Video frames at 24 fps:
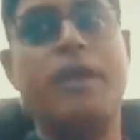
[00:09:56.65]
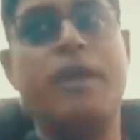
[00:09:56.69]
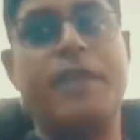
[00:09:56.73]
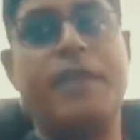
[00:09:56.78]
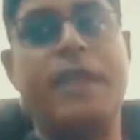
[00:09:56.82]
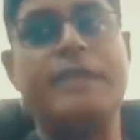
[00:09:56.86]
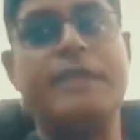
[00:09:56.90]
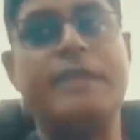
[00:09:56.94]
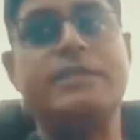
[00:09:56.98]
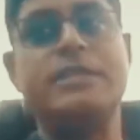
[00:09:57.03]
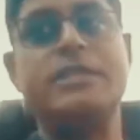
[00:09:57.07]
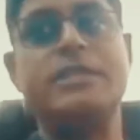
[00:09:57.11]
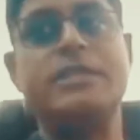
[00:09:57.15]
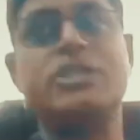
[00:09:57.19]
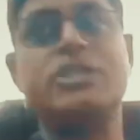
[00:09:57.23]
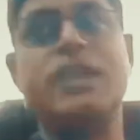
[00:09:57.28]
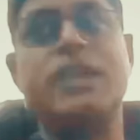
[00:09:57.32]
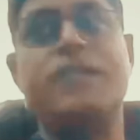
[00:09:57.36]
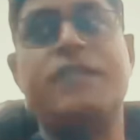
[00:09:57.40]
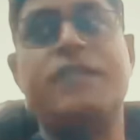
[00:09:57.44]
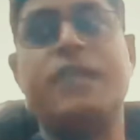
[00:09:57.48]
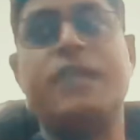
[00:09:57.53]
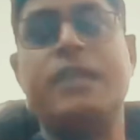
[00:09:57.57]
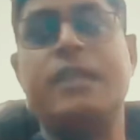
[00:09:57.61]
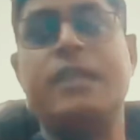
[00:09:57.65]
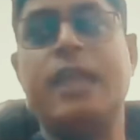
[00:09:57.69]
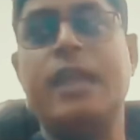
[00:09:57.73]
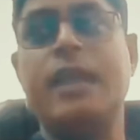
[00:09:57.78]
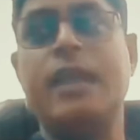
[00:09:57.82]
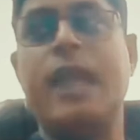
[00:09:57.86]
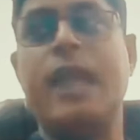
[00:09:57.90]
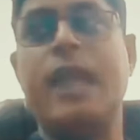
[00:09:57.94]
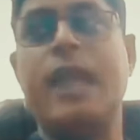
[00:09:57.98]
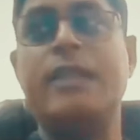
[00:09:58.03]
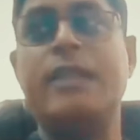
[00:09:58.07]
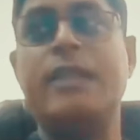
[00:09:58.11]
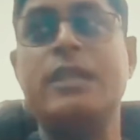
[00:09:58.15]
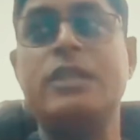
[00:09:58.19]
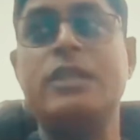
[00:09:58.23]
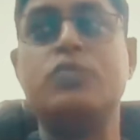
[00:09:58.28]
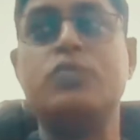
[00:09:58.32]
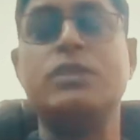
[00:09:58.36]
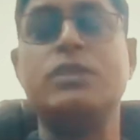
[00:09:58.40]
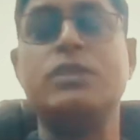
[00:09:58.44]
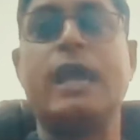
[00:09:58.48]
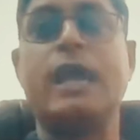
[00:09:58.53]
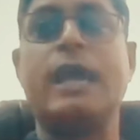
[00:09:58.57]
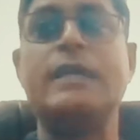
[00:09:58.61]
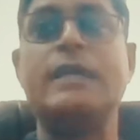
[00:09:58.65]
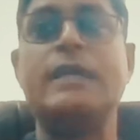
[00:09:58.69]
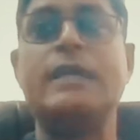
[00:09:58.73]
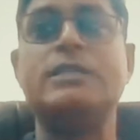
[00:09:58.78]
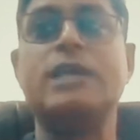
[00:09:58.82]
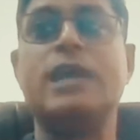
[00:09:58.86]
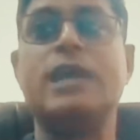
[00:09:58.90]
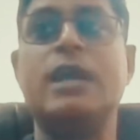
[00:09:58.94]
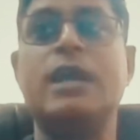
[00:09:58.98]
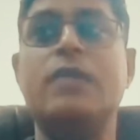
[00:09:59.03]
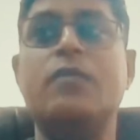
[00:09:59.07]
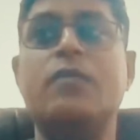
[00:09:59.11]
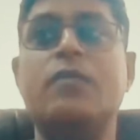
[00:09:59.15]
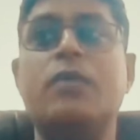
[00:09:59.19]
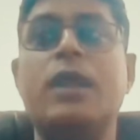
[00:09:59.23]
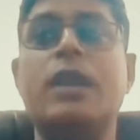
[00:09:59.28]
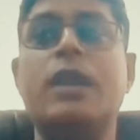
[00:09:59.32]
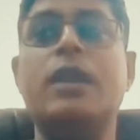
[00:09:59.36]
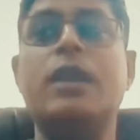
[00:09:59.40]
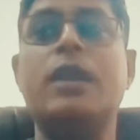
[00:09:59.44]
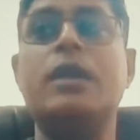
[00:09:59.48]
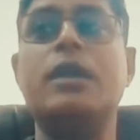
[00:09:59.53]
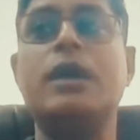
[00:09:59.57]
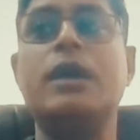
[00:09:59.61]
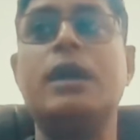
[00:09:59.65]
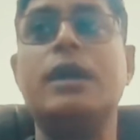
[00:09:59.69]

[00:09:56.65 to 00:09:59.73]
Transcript: have raised this safety thing, and this was a concern when